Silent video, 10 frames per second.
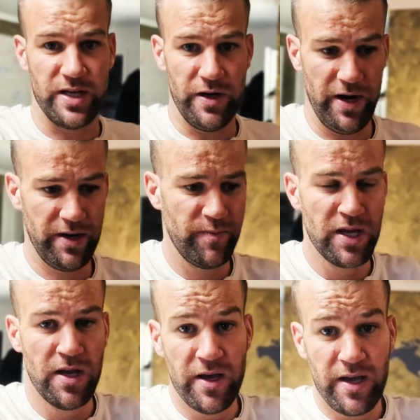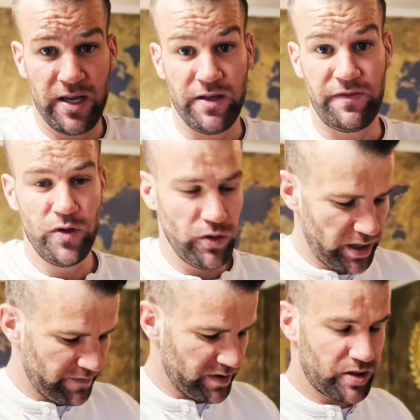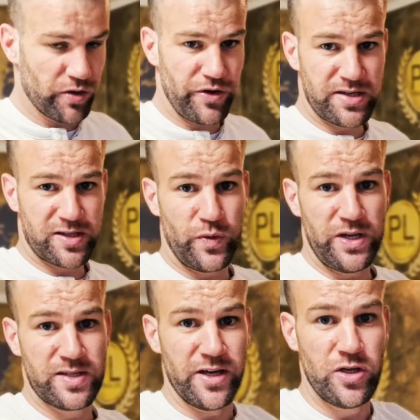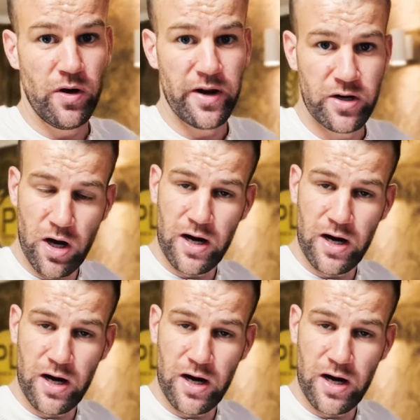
right? If you have a tourist visa, you are not